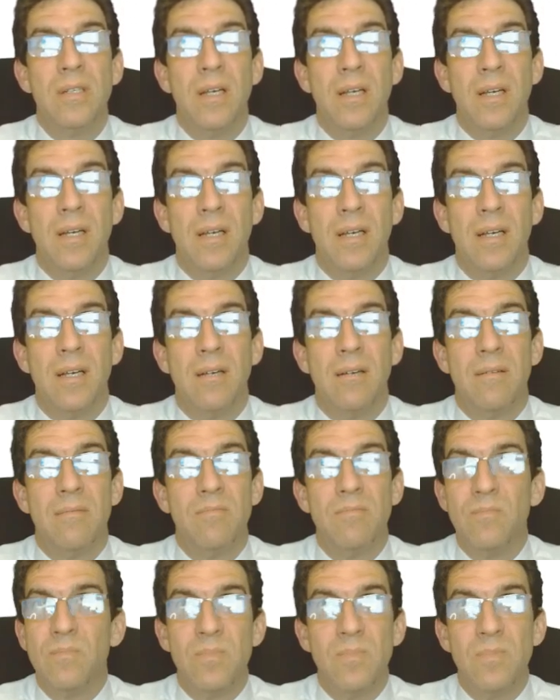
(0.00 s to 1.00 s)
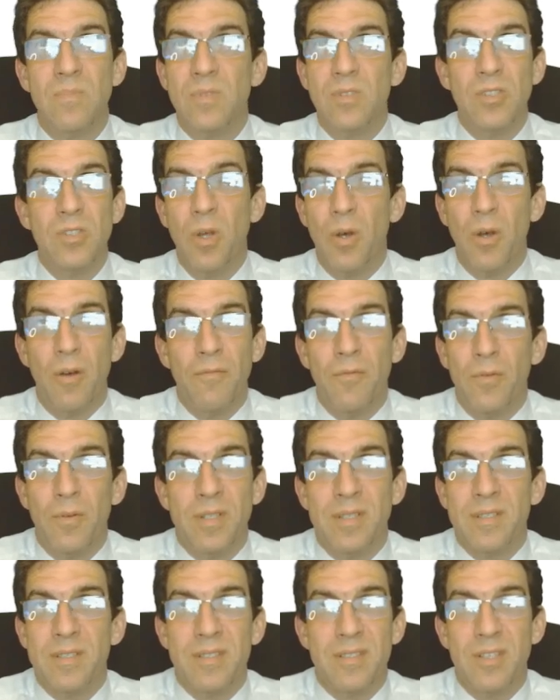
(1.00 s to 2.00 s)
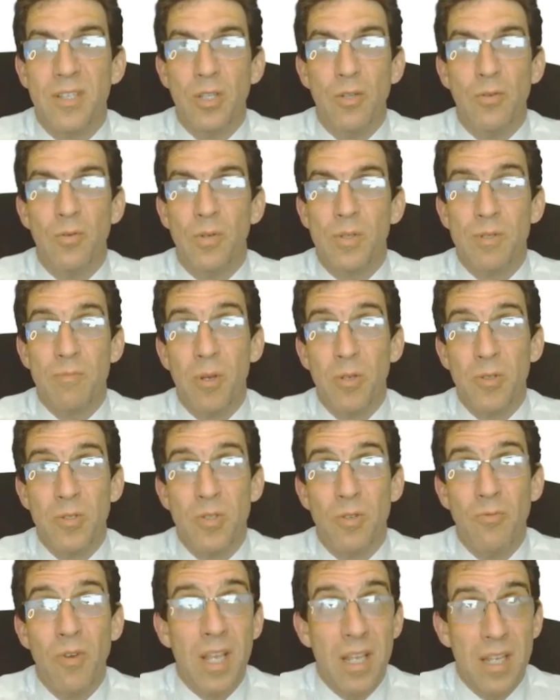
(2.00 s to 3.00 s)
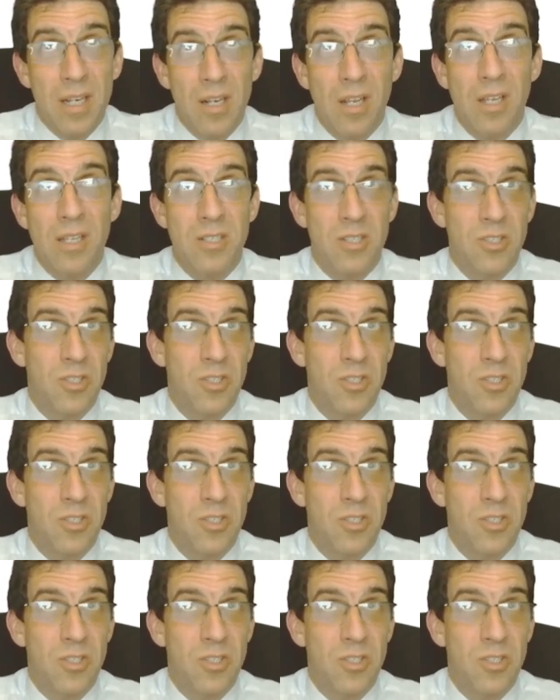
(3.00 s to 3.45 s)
it's not a voice that you're supposed to recognize,